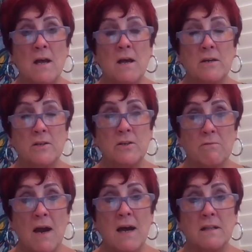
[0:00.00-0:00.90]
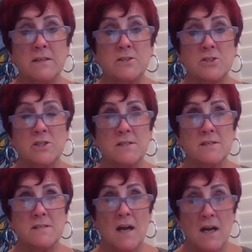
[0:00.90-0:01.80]

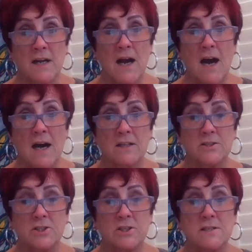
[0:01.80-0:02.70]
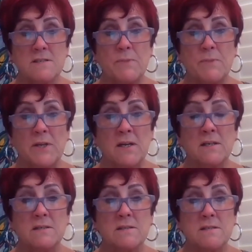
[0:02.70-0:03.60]
urologist, oncologist,
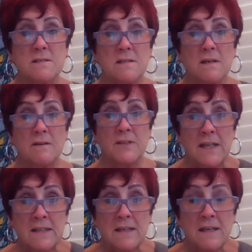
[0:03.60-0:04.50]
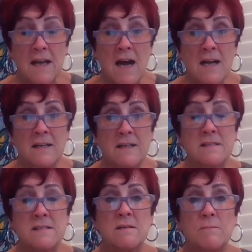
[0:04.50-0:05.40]
because of the
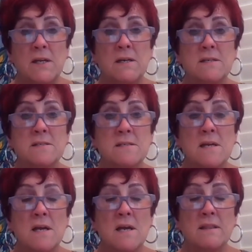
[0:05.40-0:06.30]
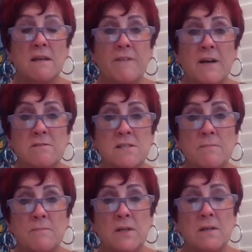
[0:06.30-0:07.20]
incontinence and because they found
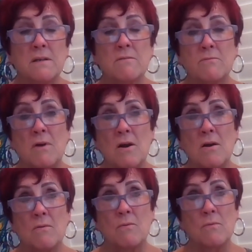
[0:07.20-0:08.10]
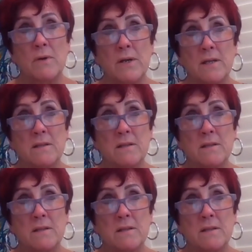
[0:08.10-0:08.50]
something wrong with